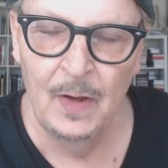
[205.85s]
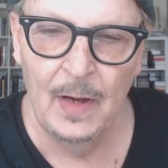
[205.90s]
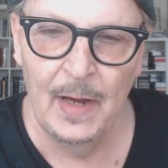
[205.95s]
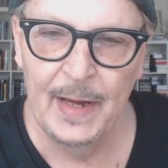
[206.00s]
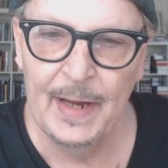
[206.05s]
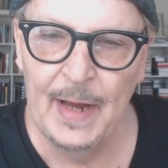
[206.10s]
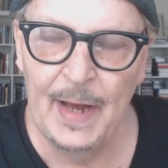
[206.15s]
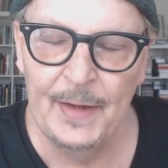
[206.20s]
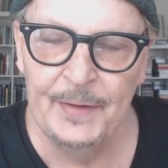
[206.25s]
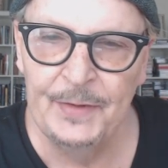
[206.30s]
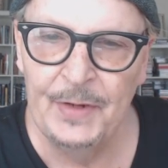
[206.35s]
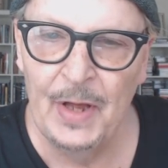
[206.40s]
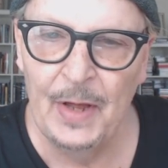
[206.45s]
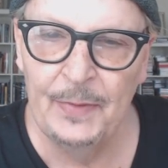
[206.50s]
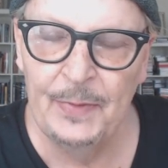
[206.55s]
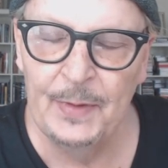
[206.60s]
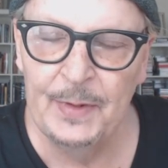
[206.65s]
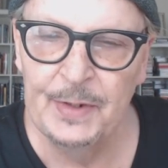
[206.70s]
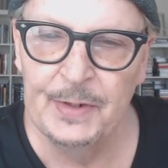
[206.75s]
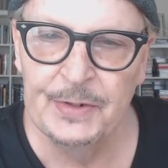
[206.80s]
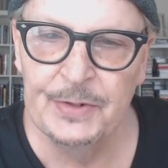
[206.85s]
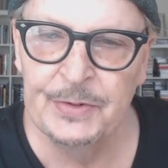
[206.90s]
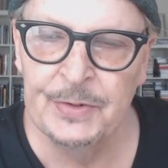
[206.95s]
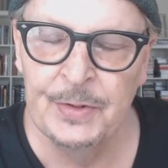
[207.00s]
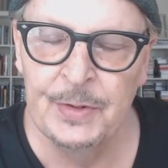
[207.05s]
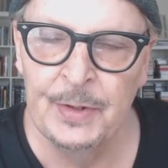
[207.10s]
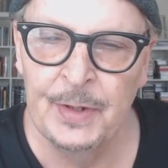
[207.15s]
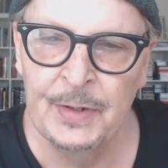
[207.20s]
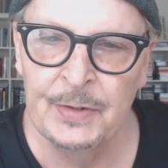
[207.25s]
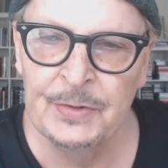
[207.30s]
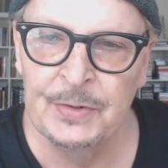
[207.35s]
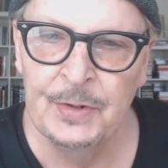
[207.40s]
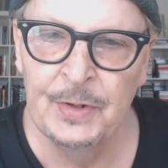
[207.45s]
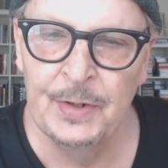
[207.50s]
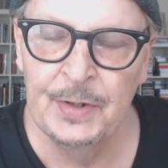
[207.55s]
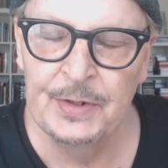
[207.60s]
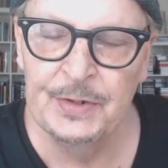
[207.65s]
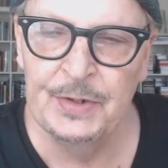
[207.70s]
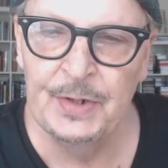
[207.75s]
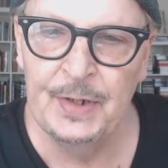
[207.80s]
I Got Nothing is as
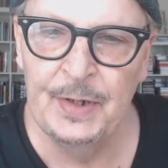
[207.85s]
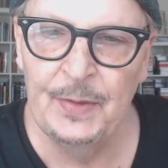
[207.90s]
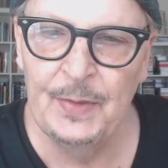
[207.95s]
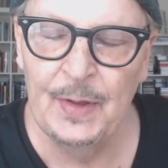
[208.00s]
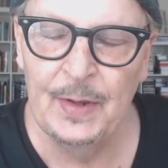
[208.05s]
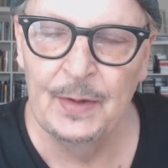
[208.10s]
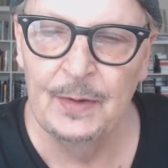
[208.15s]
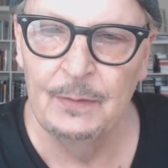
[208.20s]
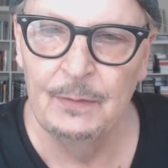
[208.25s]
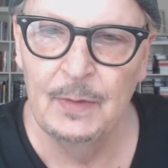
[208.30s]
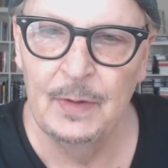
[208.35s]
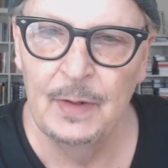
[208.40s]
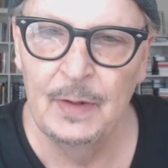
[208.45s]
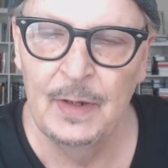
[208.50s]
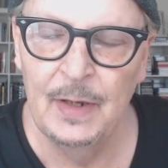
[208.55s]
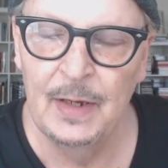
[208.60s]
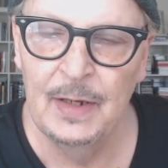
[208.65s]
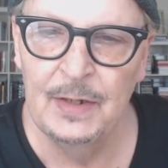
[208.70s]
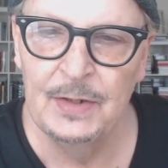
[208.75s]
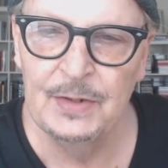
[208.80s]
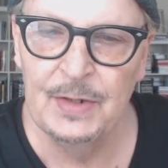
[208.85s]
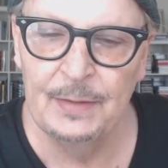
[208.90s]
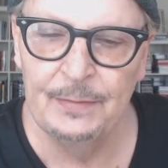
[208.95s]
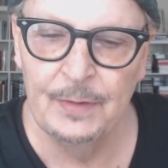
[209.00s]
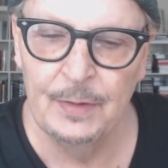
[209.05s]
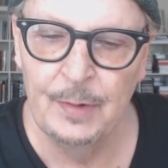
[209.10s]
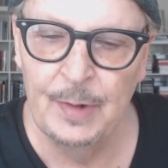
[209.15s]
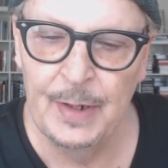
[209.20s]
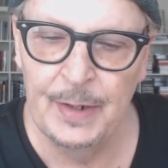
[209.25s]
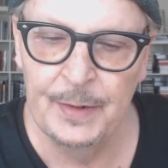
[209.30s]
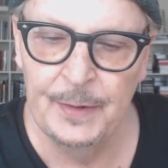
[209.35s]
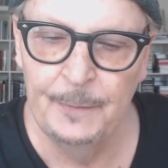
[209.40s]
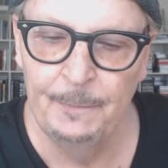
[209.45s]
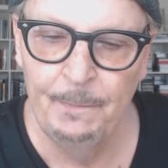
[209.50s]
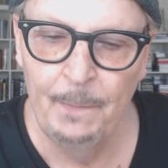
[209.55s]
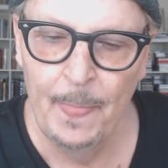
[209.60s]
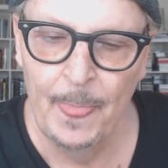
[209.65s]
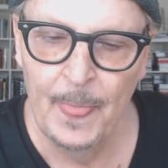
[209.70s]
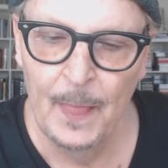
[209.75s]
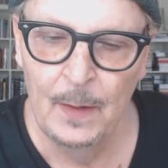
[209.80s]
good as anything Iggy's ever written.